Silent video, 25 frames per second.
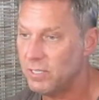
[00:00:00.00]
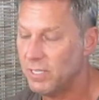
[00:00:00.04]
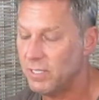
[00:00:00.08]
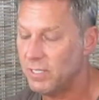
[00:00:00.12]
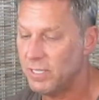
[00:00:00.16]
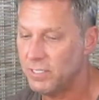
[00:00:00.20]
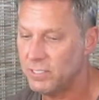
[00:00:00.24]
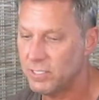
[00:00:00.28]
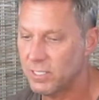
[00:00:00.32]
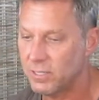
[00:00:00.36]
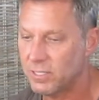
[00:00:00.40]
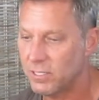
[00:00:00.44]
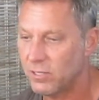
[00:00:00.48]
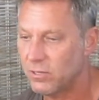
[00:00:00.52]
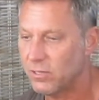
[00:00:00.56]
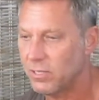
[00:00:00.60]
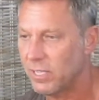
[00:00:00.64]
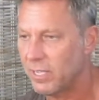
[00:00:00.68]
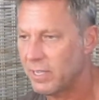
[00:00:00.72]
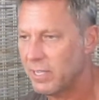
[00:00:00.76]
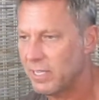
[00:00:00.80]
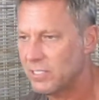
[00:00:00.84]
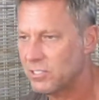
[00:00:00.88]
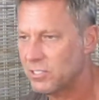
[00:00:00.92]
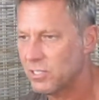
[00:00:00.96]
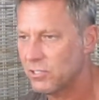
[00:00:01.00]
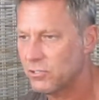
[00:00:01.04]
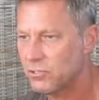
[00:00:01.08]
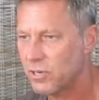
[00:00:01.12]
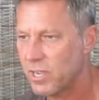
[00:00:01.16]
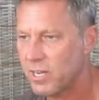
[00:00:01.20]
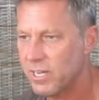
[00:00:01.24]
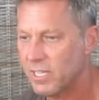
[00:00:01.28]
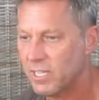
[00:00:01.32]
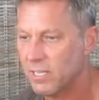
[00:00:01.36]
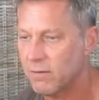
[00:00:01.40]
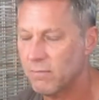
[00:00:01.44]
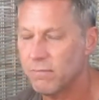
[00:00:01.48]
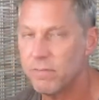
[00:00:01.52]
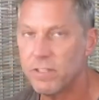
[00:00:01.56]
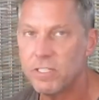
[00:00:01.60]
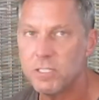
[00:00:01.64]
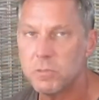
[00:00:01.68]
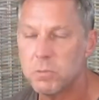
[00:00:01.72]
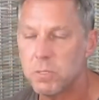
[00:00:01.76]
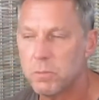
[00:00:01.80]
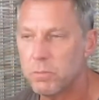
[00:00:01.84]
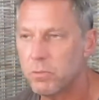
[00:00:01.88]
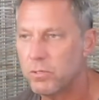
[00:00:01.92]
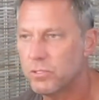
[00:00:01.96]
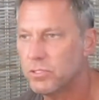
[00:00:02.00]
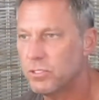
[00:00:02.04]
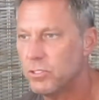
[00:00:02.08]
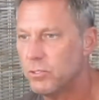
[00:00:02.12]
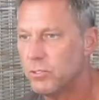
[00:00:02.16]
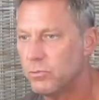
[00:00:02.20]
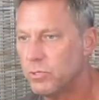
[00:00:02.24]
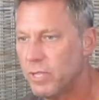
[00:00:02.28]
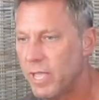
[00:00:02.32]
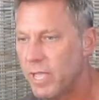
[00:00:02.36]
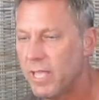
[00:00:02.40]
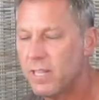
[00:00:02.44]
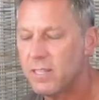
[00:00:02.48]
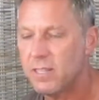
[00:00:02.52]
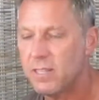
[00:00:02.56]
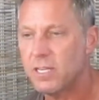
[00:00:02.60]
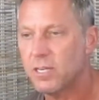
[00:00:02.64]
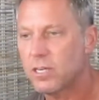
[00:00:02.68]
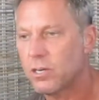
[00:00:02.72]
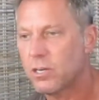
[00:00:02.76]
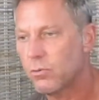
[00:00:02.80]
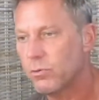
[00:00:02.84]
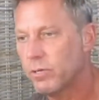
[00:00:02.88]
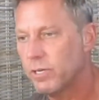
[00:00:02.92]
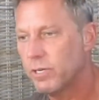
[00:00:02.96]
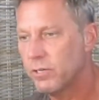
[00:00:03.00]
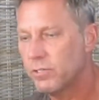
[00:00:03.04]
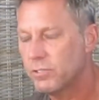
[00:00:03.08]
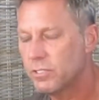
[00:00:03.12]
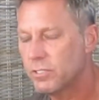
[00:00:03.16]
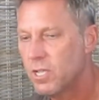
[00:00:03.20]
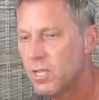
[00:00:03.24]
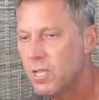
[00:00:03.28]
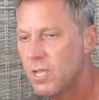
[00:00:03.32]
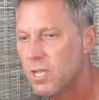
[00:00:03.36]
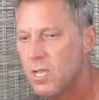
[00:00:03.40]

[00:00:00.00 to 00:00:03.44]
And they sit there, I guess they're trying to convince people to end their careers